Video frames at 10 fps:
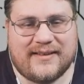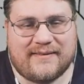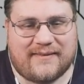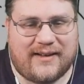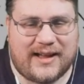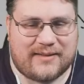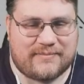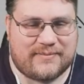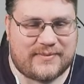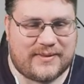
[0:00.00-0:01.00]
Right.
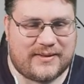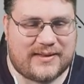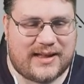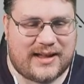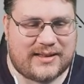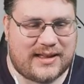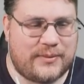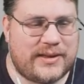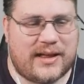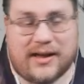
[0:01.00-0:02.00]
Okay, there
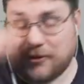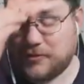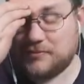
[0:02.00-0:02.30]
we go.